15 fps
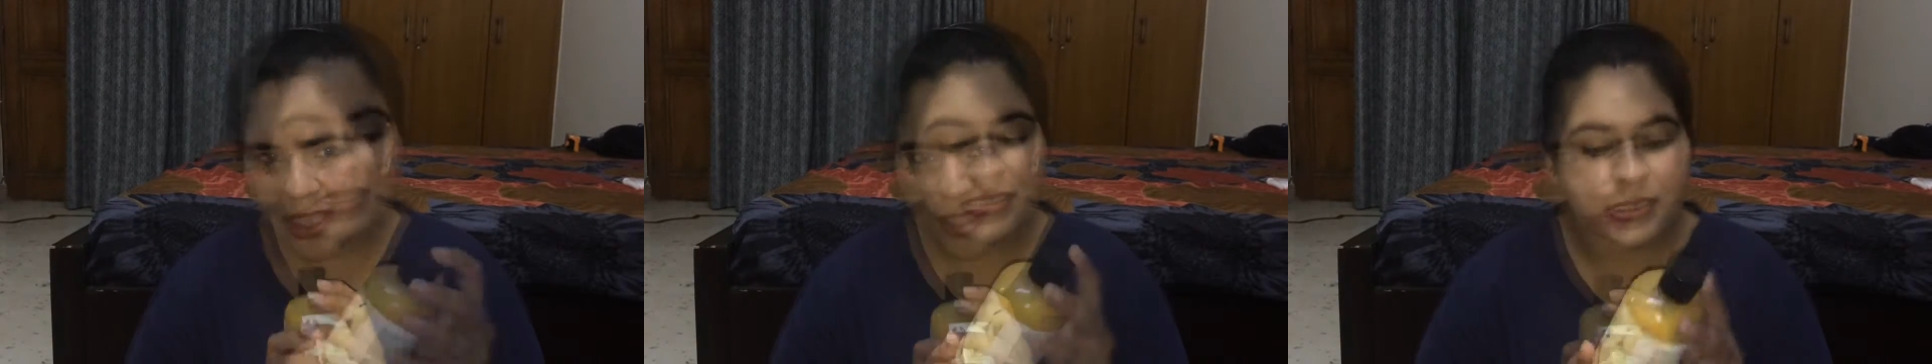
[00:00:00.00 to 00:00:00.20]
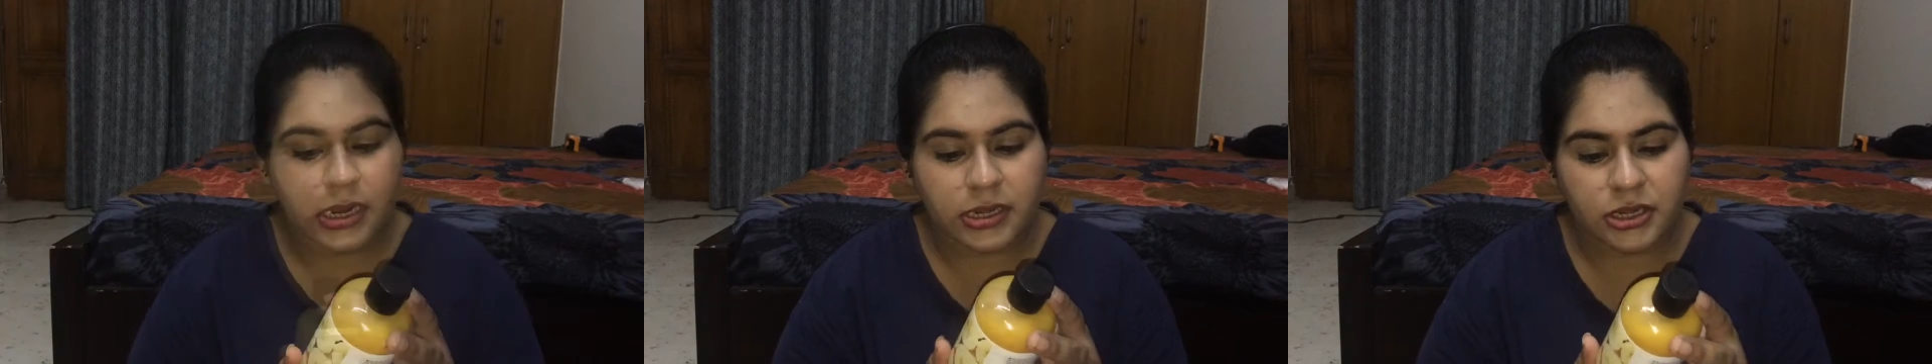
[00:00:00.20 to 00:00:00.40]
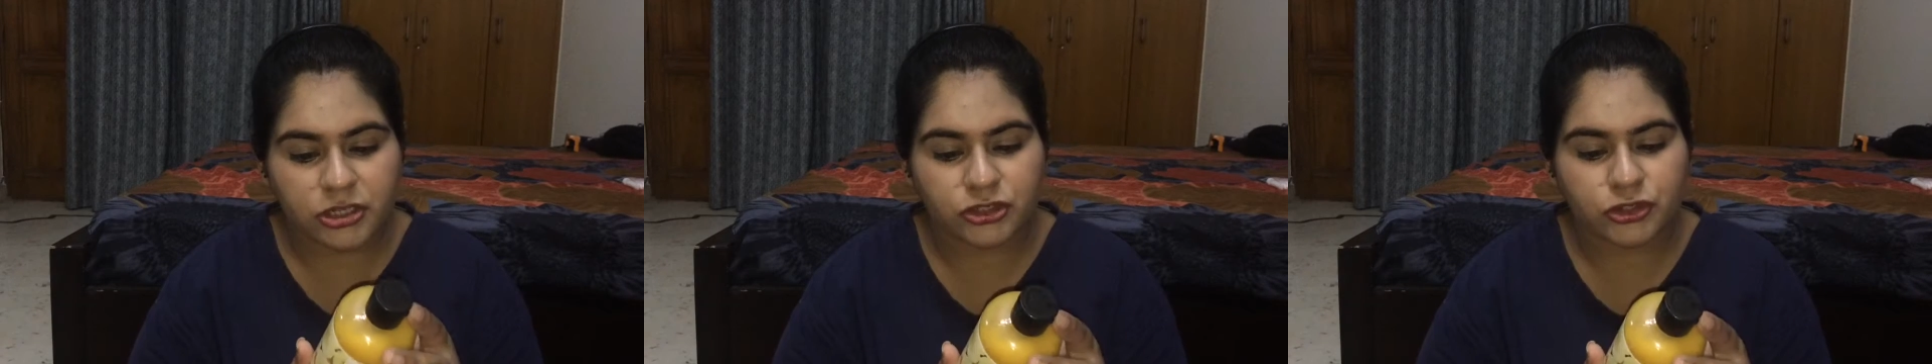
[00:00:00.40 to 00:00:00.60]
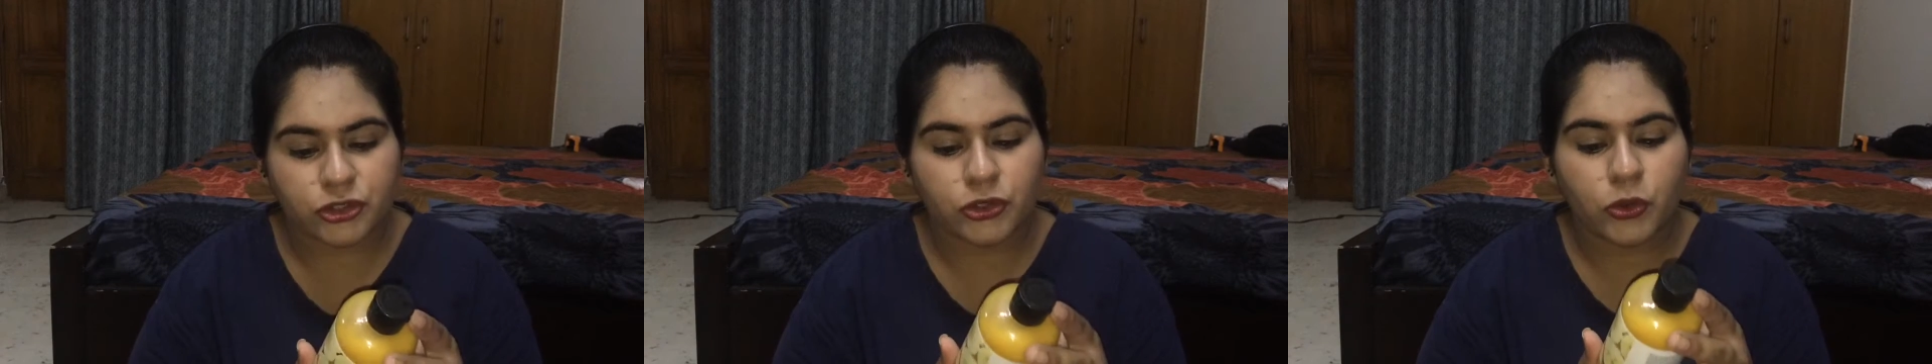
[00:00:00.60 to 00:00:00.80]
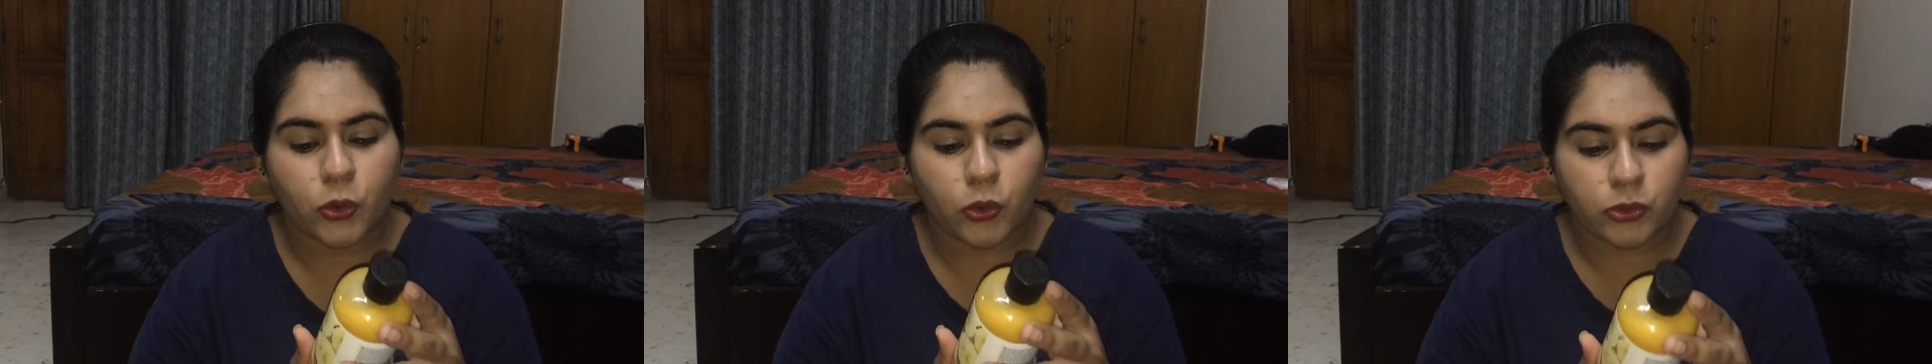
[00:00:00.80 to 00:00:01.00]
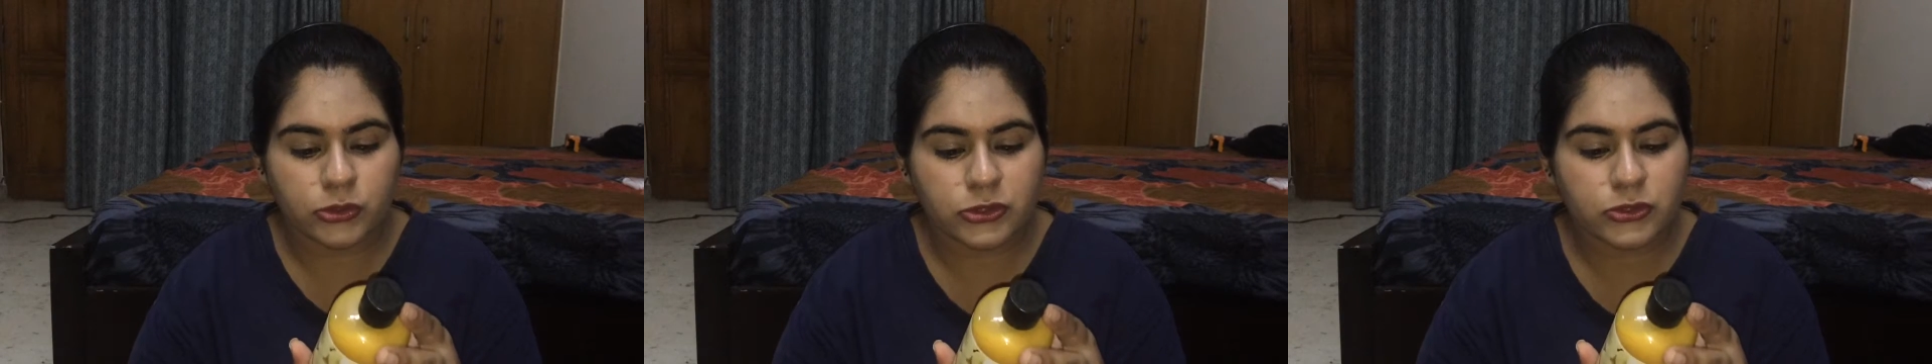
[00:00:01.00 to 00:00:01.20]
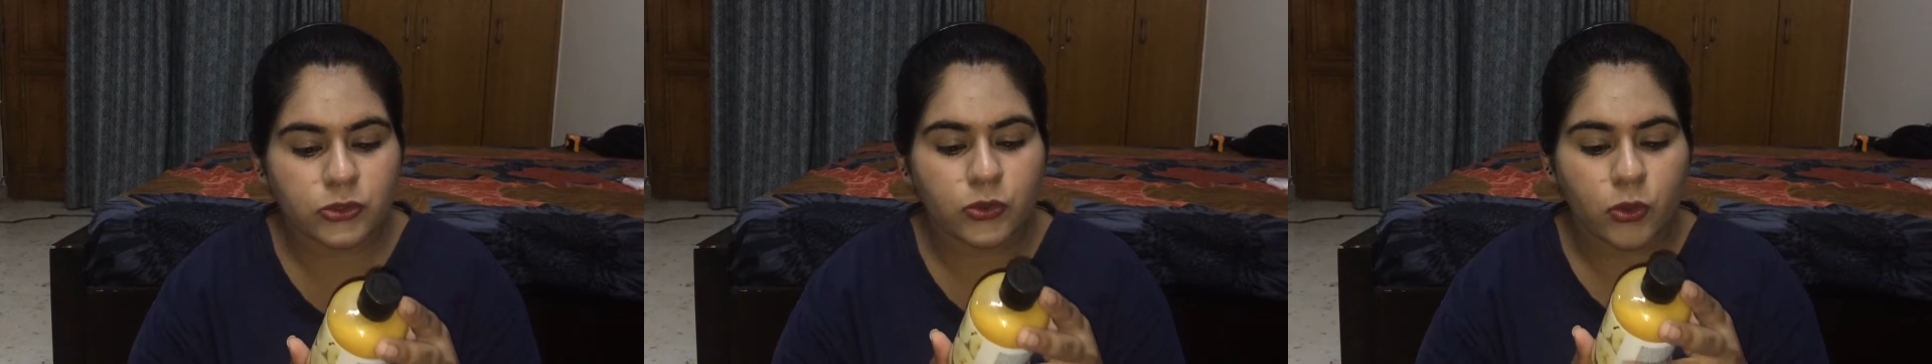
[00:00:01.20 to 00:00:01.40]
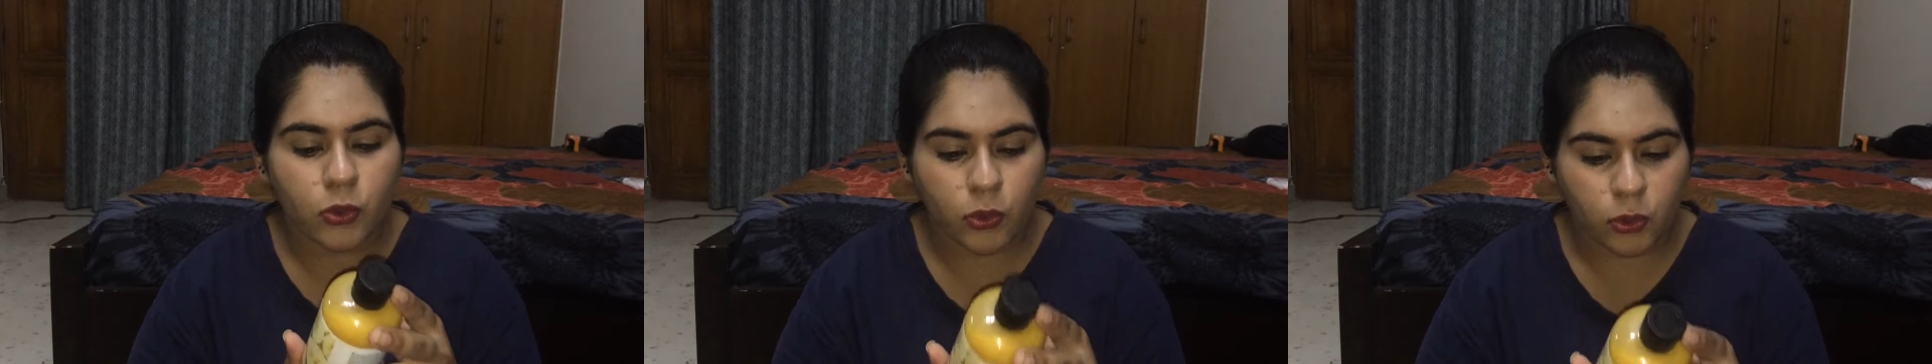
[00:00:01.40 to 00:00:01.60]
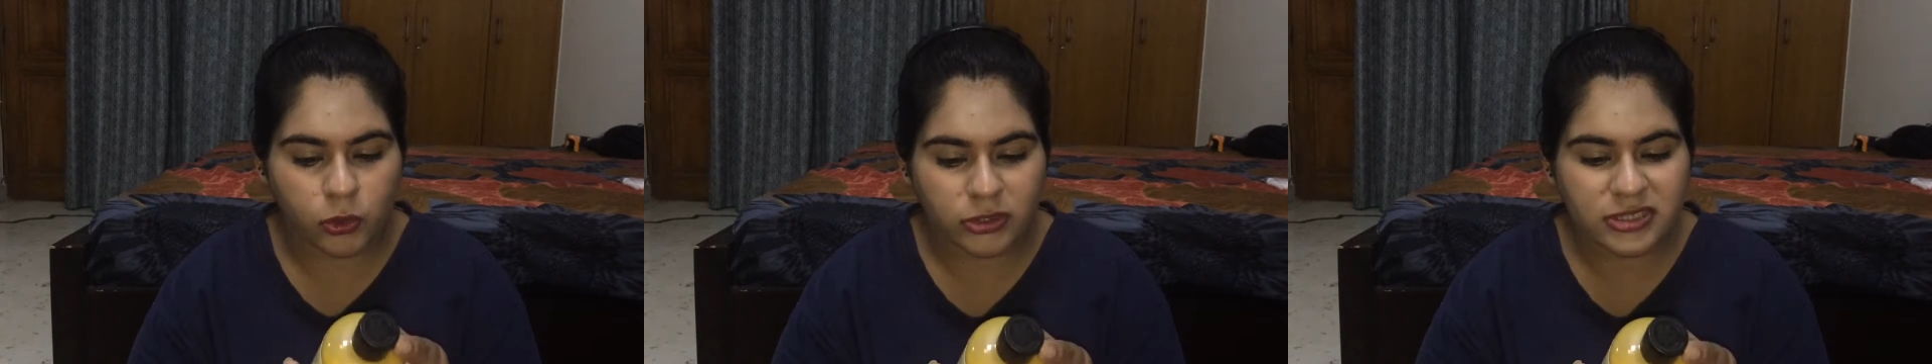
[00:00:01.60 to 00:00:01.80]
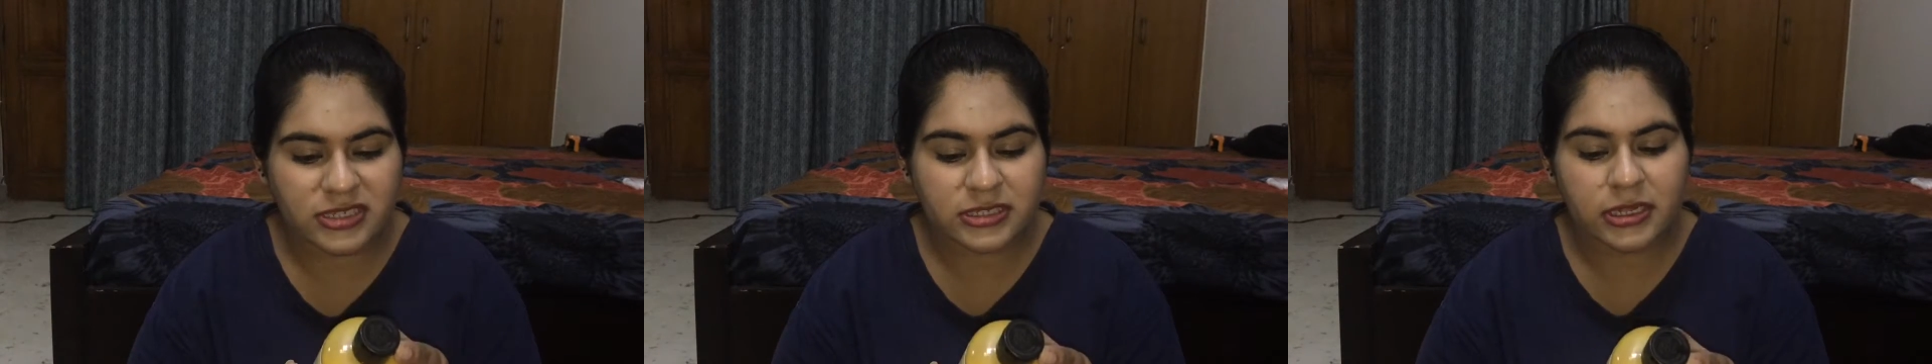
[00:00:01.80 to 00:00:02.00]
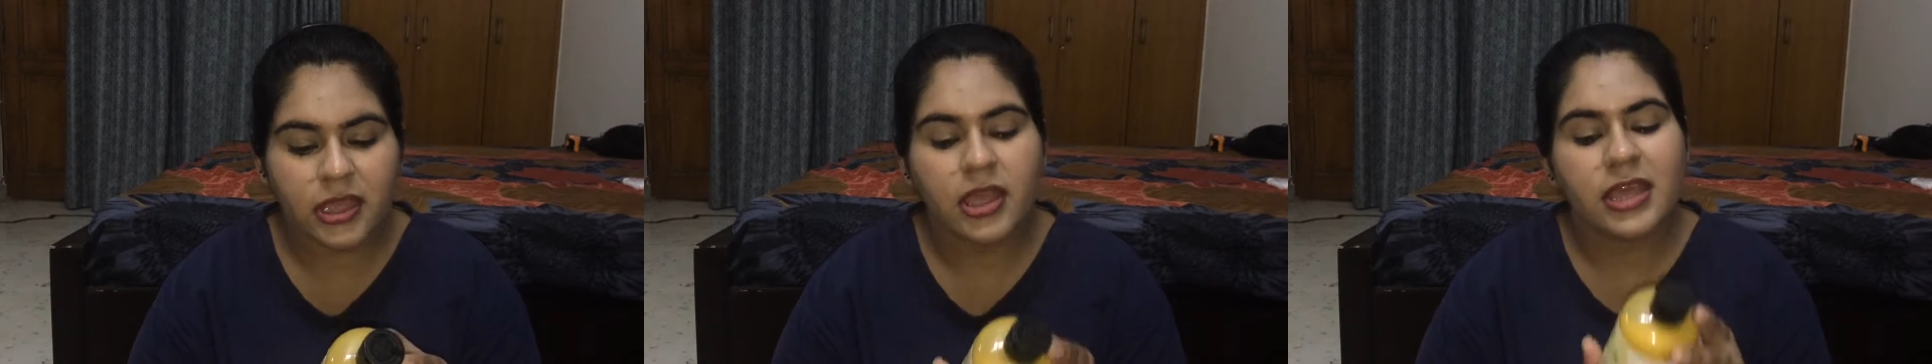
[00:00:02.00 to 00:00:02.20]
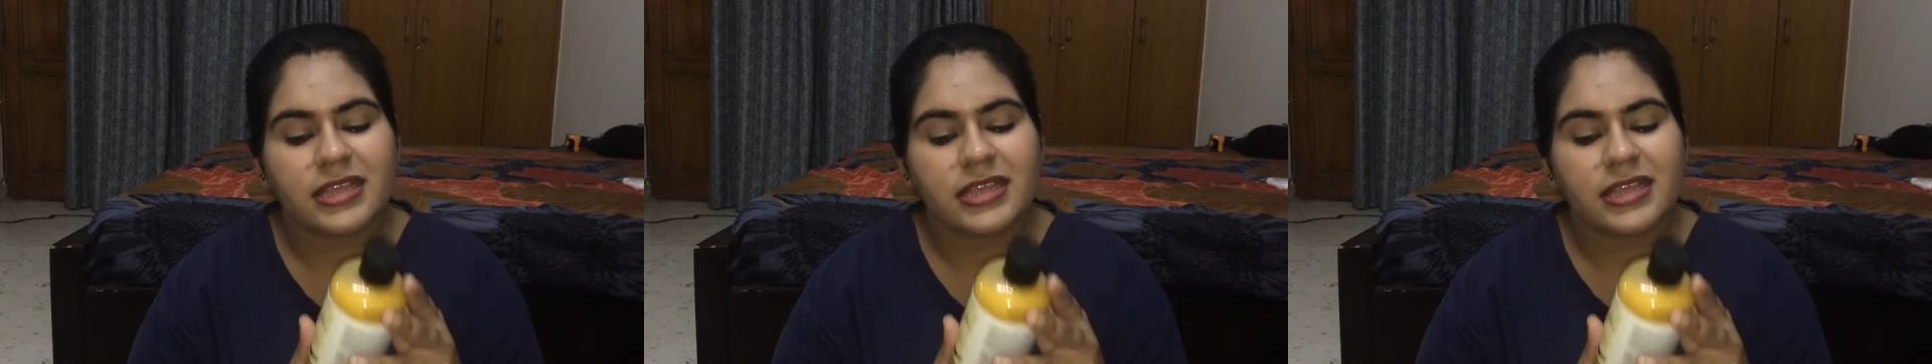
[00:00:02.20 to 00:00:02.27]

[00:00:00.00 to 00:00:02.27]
This conditioner also cost